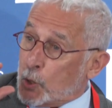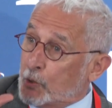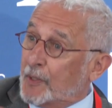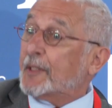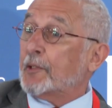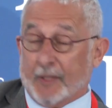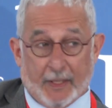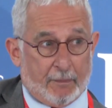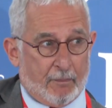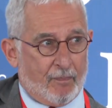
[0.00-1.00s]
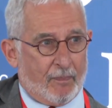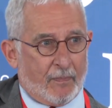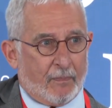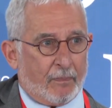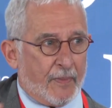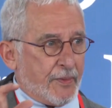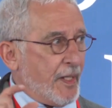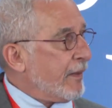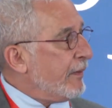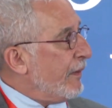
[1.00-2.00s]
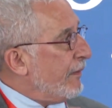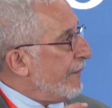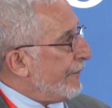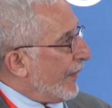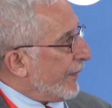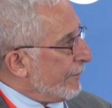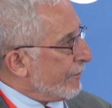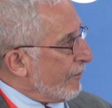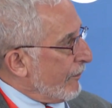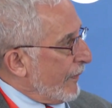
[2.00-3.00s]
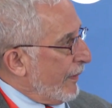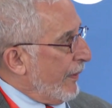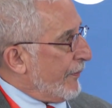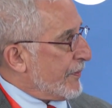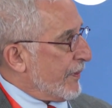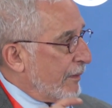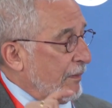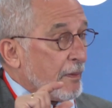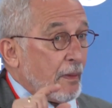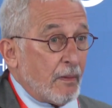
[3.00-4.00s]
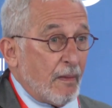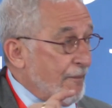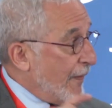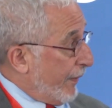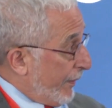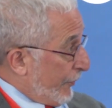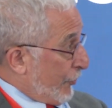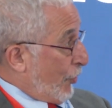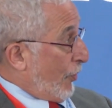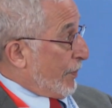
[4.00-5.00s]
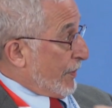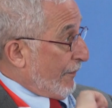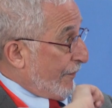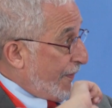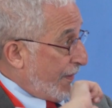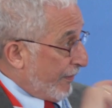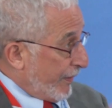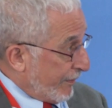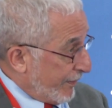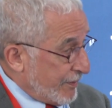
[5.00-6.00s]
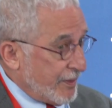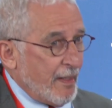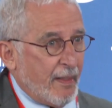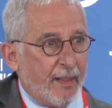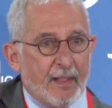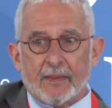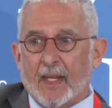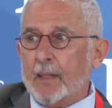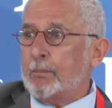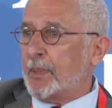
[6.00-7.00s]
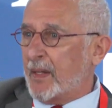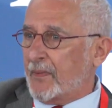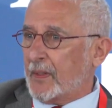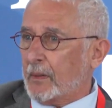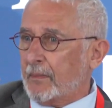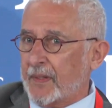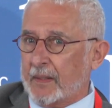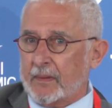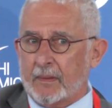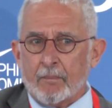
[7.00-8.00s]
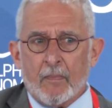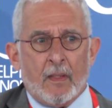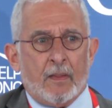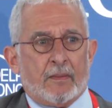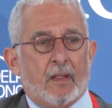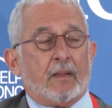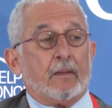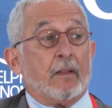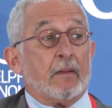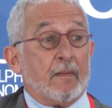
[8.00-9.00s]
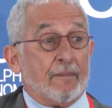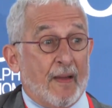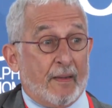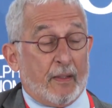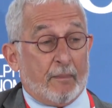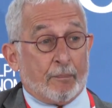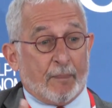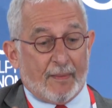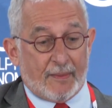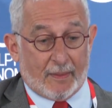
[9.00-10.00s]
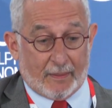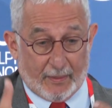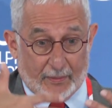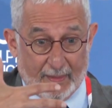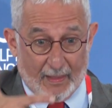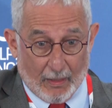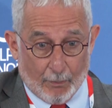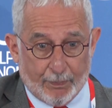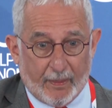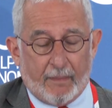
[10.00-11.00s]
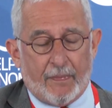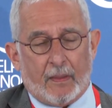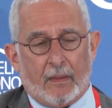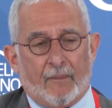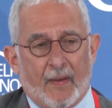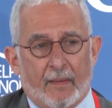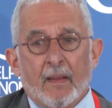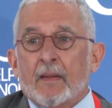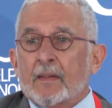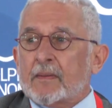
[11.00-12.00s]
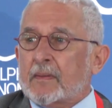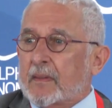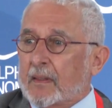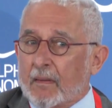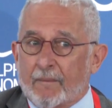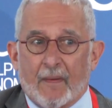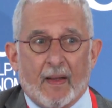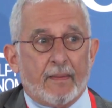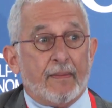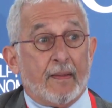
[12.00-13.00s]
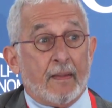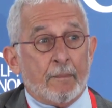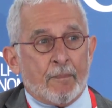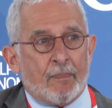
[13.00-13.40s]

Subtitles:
triggering the Second Intifada. And the Second Intifada, in terms of heritage, is a pivotal event. Second Intifada, basically the outbreak of the Intifada, signified the